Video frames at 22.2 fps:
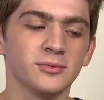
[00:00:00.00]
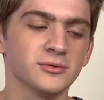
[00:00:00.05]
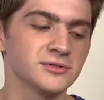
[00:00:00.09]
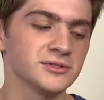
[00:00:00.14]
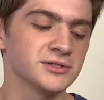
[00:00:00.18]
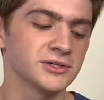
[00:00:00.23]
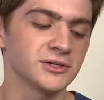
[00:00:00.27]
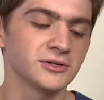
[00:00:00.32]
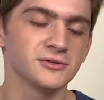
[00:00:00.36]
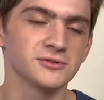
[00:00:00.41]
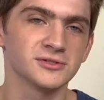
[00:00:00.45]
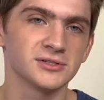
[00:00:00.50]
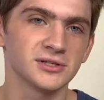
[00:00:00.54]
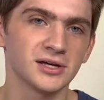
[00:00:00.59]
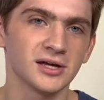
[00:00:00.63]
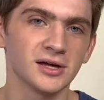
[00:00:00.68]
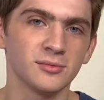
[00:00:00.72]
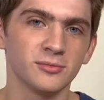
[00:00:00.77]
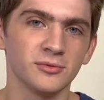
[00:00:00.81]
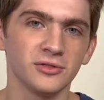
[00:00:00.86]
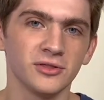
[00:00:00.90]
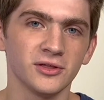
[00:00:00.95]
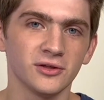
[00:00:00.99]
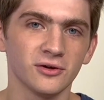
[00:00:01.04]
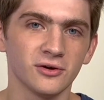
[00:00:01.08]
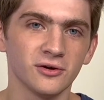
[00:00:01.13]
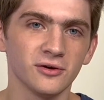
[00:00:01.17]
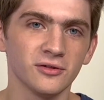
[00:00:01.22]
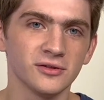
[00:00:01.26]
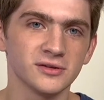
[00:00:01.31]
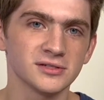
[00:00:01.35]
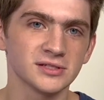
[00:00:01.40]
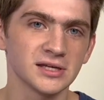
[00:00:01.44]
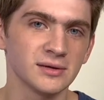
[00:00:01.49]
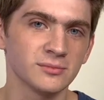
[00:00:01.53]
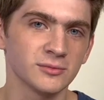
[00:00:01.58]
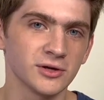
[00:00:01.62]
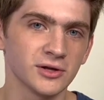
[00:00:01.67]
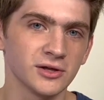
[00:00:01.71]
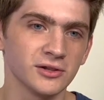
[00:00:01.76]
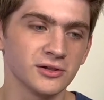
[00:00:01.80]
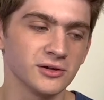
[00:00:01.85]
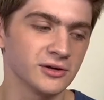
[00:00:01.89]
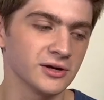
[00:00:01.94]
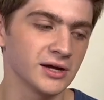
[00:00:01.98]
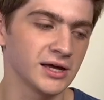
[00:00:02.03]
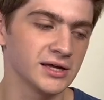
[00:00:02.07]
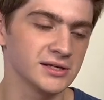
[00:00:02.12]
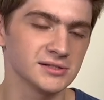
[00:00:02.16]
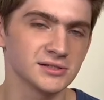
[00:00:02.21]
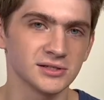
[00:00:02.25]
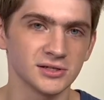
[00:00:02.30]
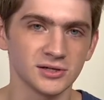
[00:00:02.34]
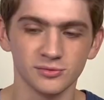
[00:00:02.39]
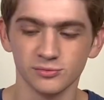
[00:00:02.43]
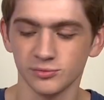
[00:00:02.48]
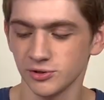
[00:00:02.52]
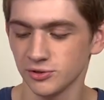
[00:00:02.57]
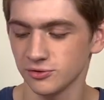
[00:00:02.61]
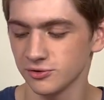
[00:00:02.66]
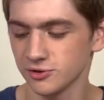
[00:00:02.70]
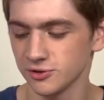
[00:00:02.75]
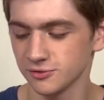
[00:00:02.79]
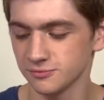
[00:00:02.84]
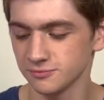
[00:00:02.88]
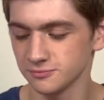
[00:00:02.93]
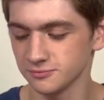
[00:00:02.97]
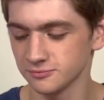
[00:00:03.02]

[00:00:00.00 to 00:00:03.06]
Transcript: stickers that come with it are the same color as the computer.